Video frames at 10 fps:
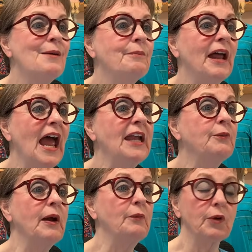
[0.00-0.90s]
But
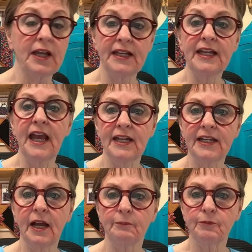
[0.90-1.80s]
anyway, we're
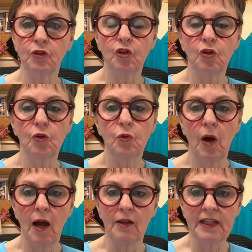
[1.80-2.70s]
heading up to
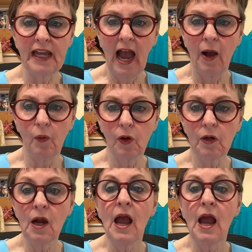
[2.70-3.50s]
the hour.